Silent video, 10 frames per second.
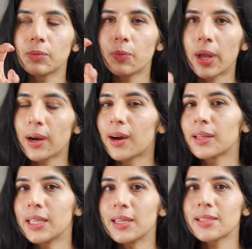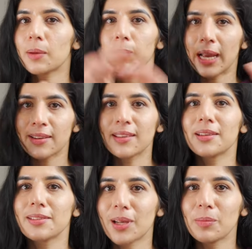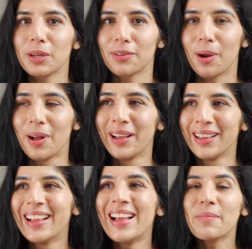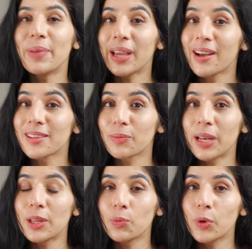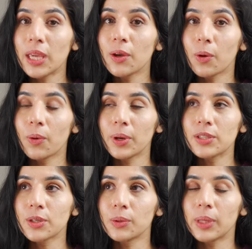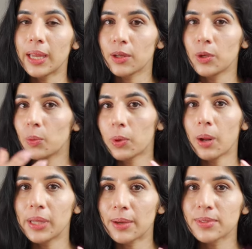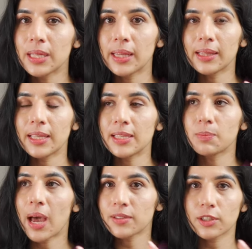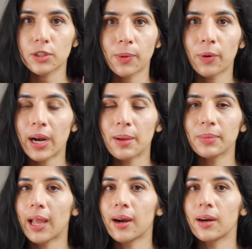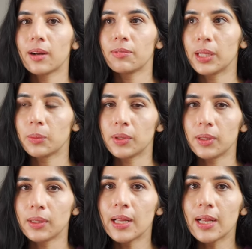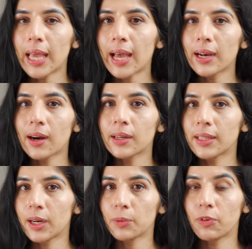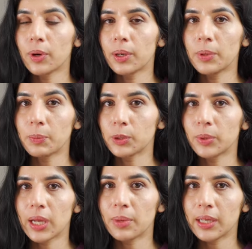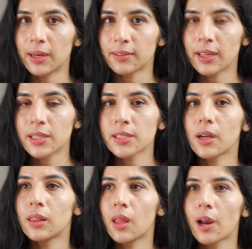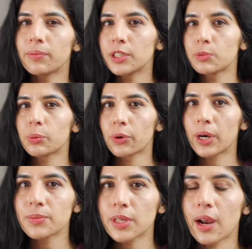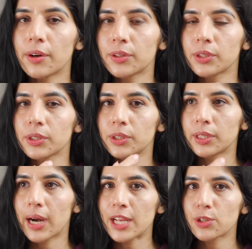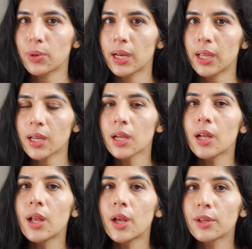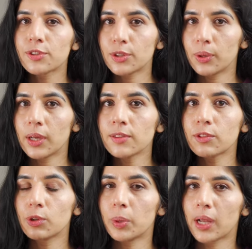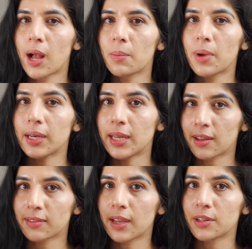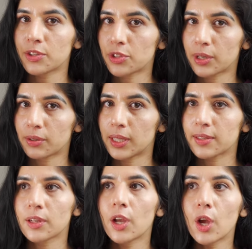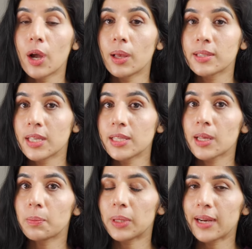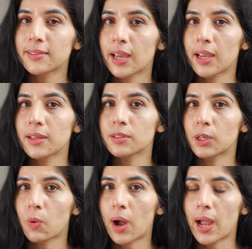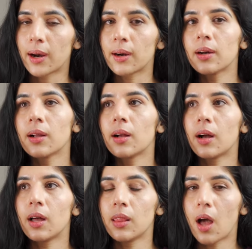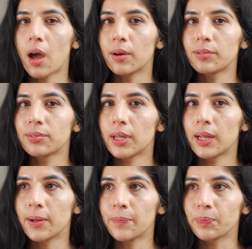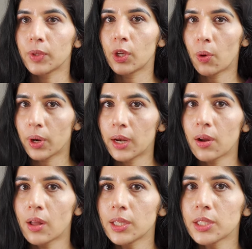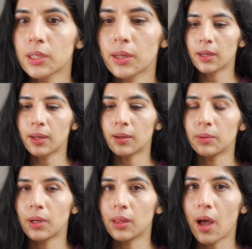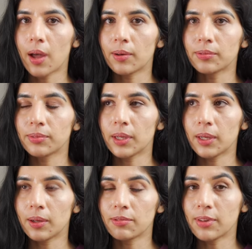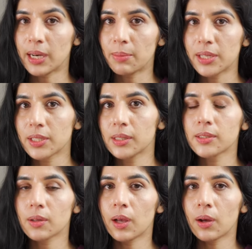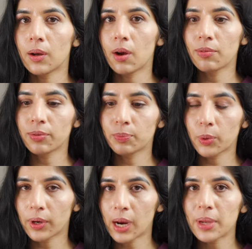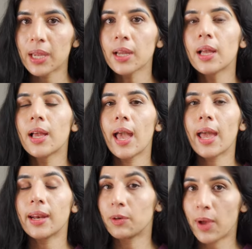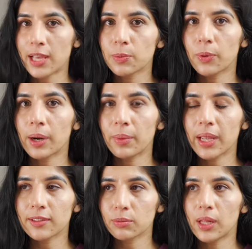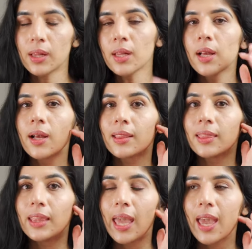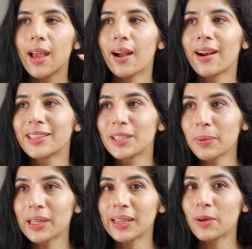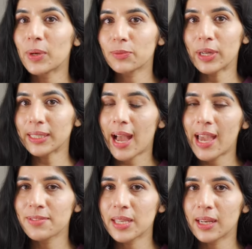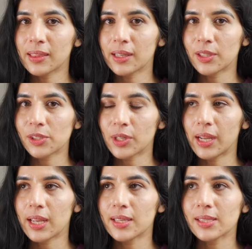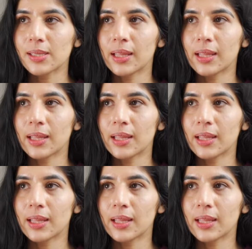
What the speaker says: Where are these applied scientists coming from? Because when we go into, like, you probably have seen like these master's programs that are available, that are there for people to become a data scientist. A lot of these programs are graduating students to become a data scientist generalist. Since applied science require a lot of coding knowledge, a lot of fundamentals of programming and advanced programming as well, they are typically, what I have seen in the industry is